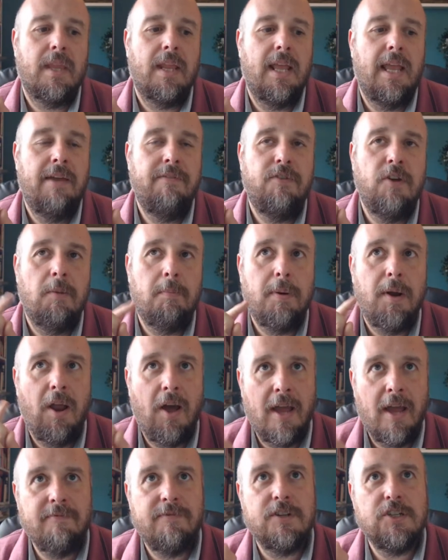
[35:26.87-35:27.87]
If you're
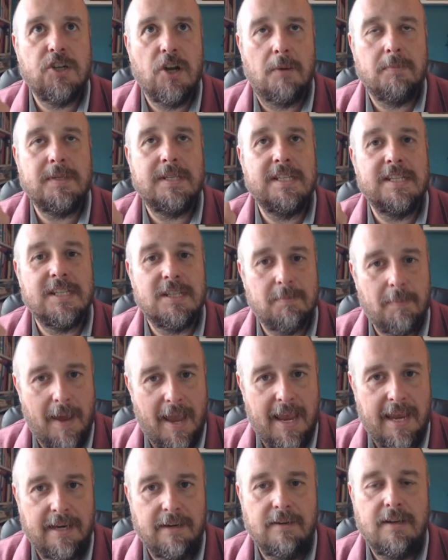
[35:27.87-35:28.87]
applying for jobs in
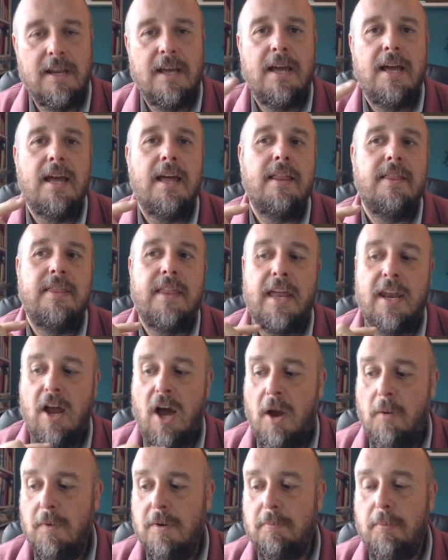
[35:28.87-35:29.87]
Spain, then
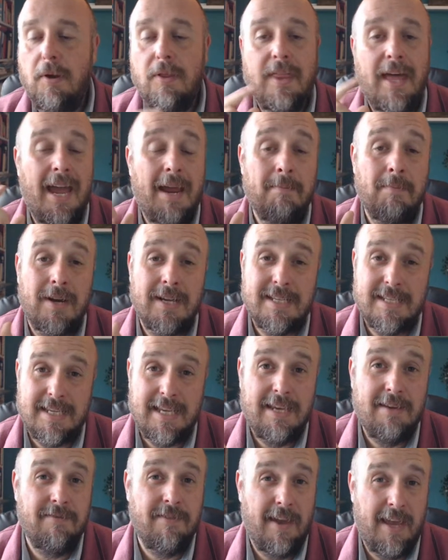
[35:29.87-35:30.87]
I would put that in my
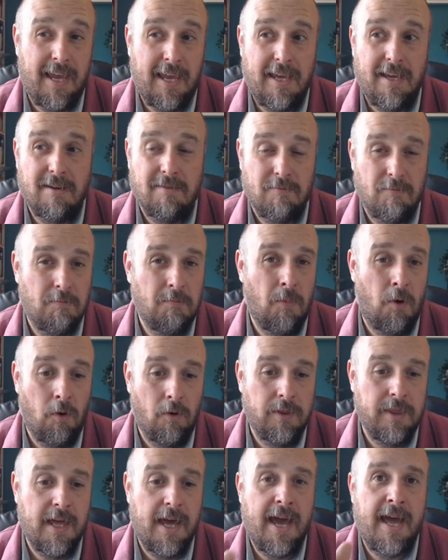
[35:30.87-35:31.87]
CV
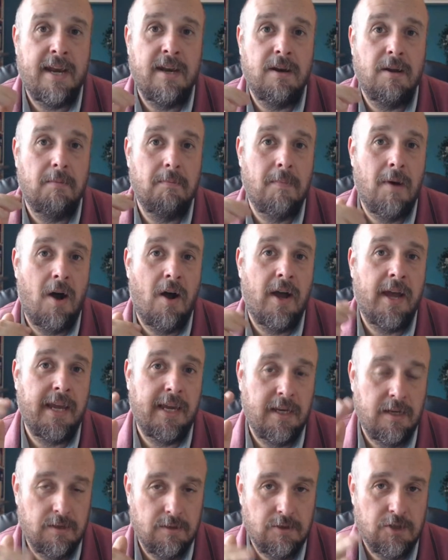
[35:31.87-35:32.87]
more than
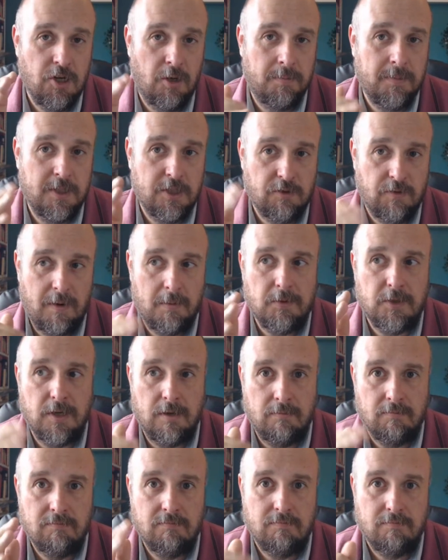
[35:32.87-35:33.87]
my job description.
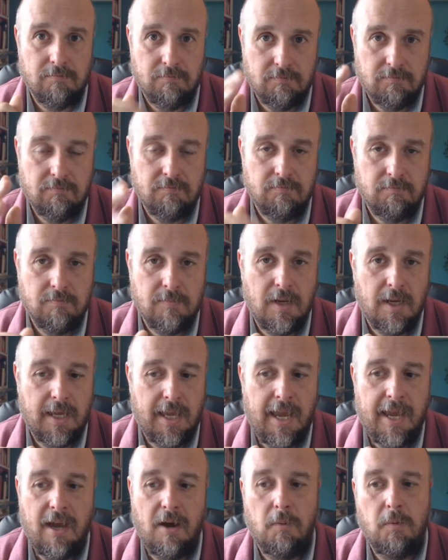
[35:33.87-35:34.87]

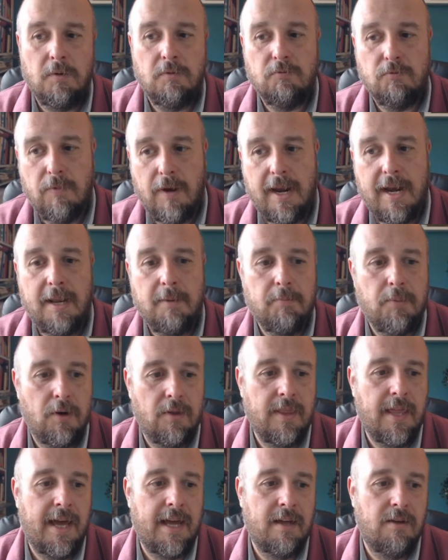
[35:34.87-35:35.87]
Okay, I wouldn't really put
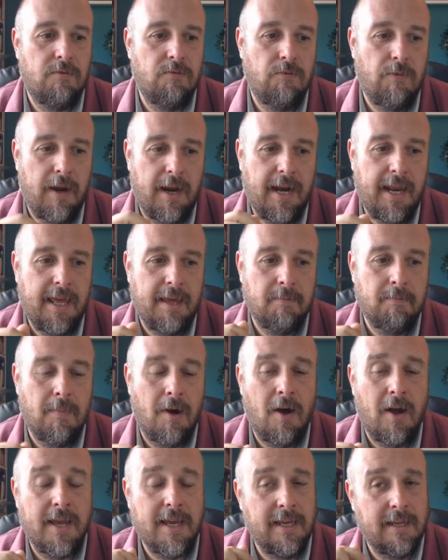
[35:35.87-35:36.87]
that really in
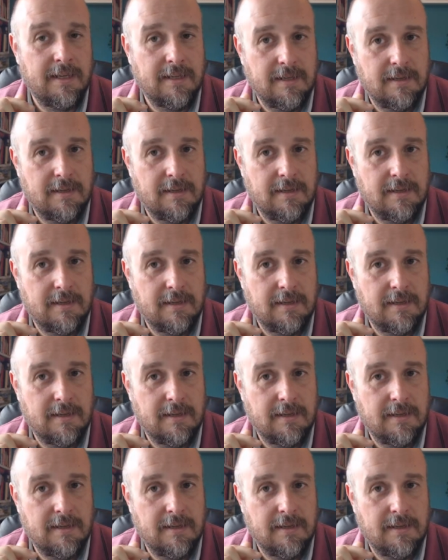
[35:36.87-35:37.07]
my,